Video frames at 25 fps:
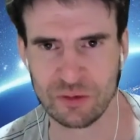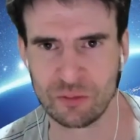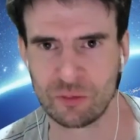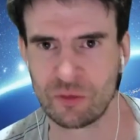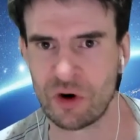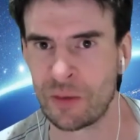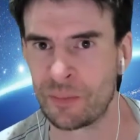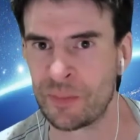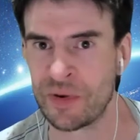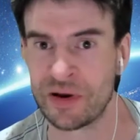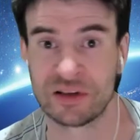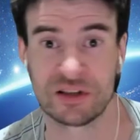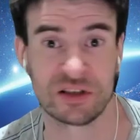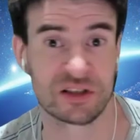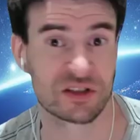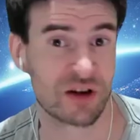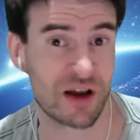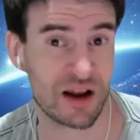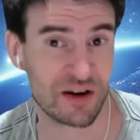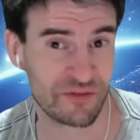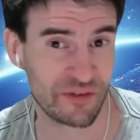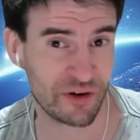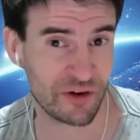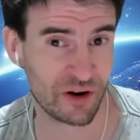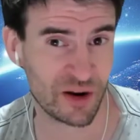where I picked a
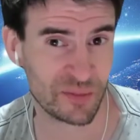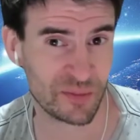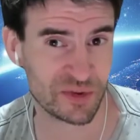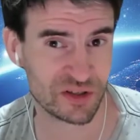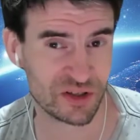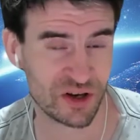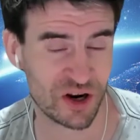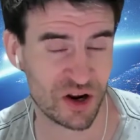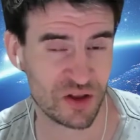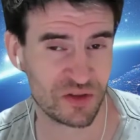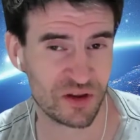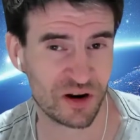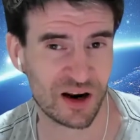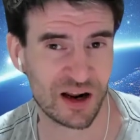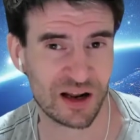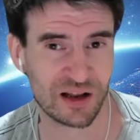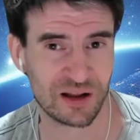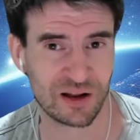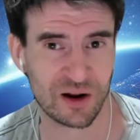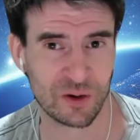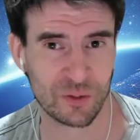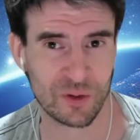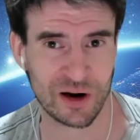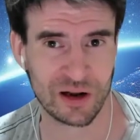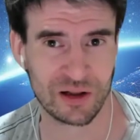Seinfeld episode that I
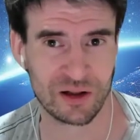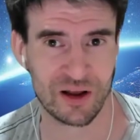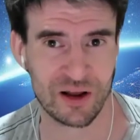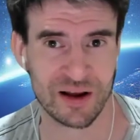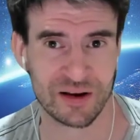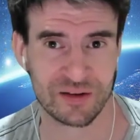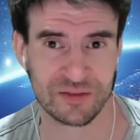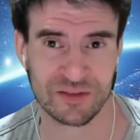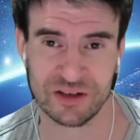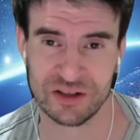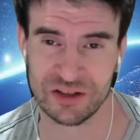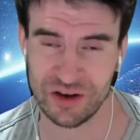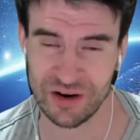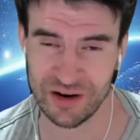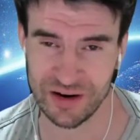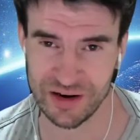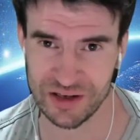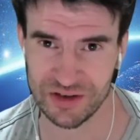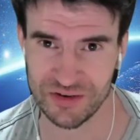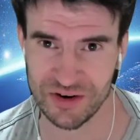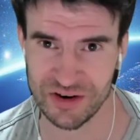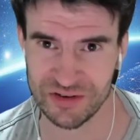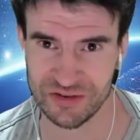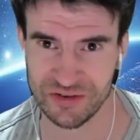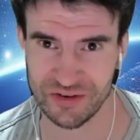quite like, the
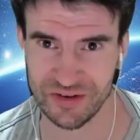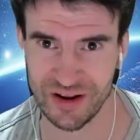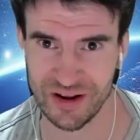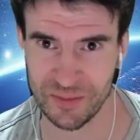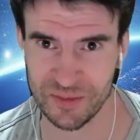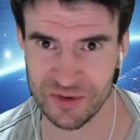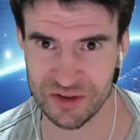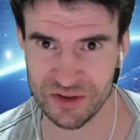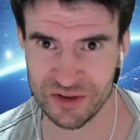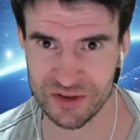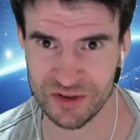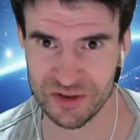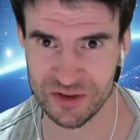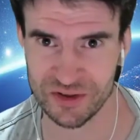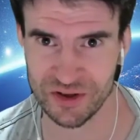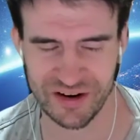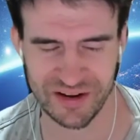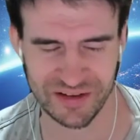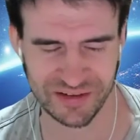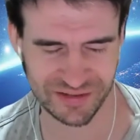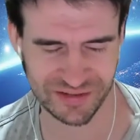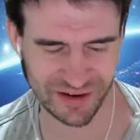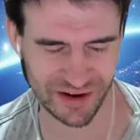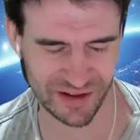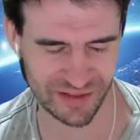Chinese restaurant episode, for any
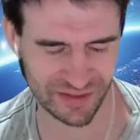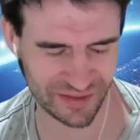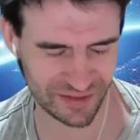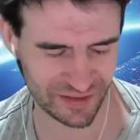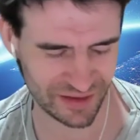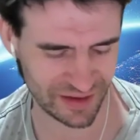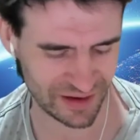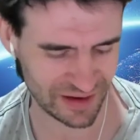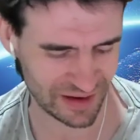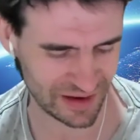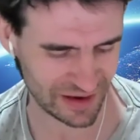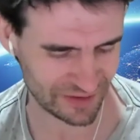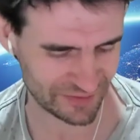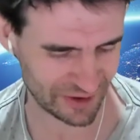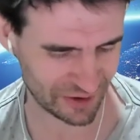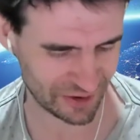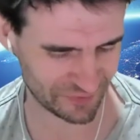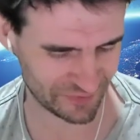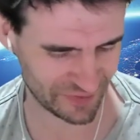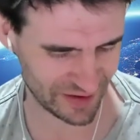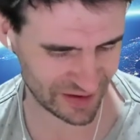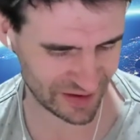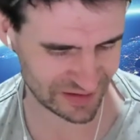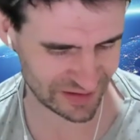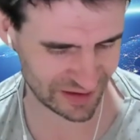Seinfeld
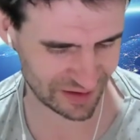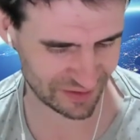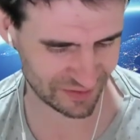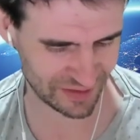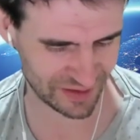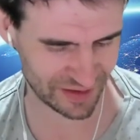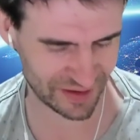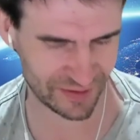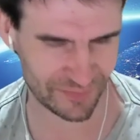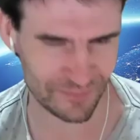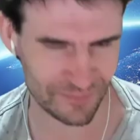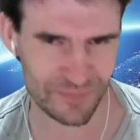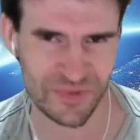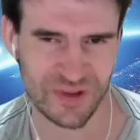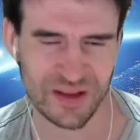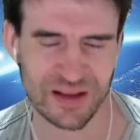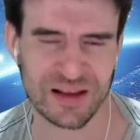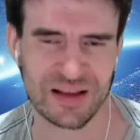fans out there.